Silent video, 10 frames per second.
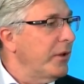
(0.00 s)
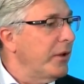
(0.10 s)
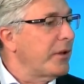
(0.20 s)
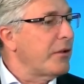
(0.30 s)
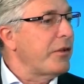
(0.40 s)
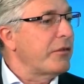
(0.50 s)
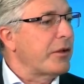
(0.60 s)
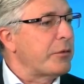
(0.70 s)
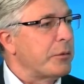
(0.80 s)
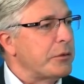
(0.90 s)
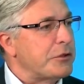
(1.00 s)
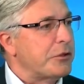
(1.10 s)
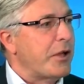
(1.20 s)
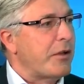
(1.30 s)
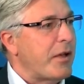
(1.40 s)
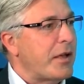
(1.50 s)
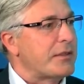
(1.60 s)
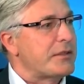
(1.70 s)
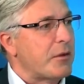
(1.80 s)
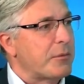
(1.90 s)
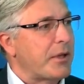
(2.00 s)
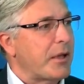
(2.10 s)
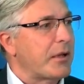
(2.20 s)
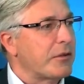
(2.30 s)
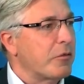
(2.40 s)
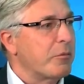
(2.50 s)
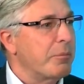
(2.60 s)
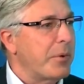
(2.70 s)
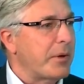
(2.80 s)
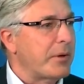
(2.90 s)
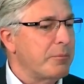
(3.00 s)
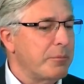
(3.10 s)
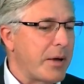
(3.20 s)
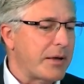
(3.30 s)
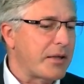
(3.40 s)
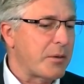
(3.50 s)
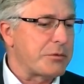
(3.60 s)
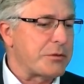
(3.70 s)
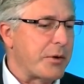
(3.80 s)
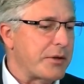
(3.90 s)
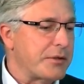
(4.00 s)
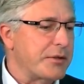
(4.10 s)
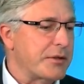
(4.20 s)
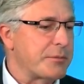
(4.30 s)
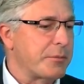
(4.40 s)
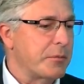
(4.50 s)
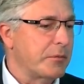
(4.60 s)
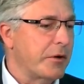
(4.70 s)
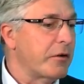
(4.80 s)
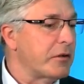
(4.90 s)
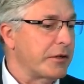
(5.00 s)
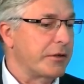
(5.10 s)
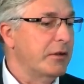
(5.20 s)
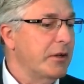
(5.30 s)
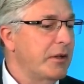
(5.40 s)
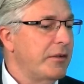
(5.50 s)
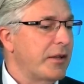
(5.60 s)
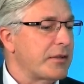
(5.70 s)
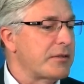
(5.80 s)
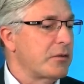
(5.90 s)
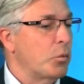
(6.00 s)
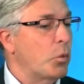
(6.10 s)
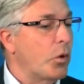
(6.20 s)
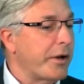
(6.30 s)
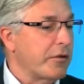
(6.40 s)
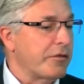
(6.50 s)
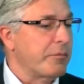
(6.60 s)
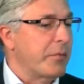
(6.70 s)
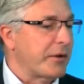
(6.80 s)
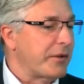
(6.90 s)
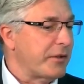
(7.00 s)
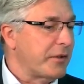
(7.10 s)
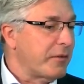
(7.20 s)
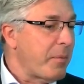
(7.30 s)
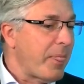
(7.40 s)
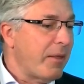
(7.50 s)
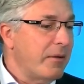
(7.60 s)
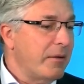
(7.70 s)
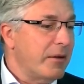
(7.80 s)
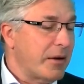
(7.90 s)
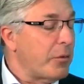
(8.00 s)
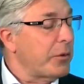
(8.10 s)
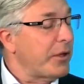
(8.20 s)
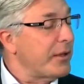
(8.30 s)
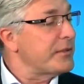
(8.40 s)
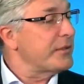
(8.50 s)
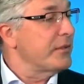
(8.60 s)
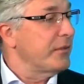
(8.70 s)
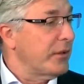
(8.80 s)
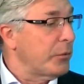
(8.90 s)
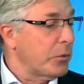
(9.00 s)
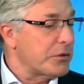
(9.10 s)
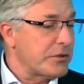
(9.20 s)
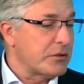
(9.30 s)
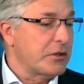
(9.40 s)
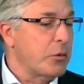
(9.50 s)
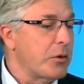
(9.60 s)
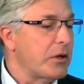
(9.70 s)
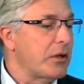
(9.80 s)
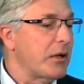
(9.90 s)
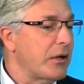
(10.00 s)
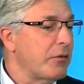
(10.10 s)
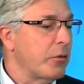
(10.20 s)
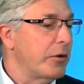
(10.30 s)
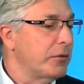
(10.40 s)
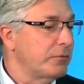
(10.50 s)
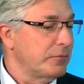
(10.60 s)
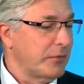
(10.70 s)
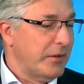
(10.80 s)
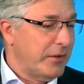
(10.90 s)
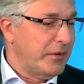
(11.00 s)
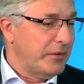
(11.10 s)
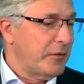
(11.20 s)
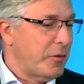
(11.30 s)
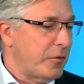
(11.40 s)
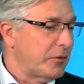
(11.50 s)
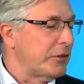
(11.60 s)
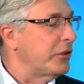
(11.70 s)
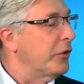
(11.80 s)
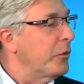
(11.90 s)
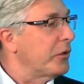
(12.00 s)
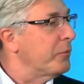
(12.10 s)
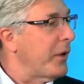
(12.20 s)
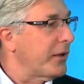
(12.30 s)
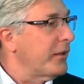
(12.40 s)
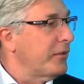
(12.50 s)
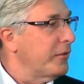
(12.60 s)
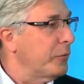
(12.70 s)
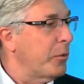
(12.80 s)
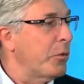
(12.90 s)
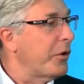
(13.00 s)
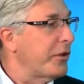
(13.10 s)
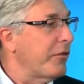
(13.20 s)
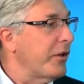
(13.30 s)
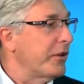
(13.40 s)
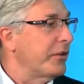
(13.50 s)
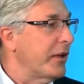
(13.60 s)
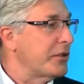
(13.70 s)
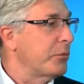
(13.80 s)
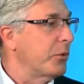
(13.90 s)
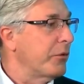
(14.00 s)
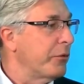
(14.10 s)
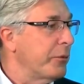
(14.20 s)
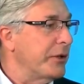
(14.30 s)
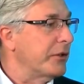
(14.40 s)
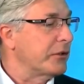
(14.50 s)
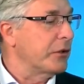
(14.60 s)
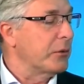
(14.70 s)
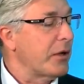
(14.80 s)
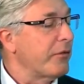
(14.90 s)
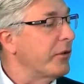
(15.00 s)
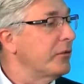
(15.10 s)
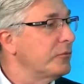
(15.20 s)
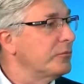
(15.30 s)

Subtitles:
And I think that we should have had some kind of backup strategies earlier, just what if. But in our case, it was going live or going back. We wouldn't have any dashboard if we didn't go live. And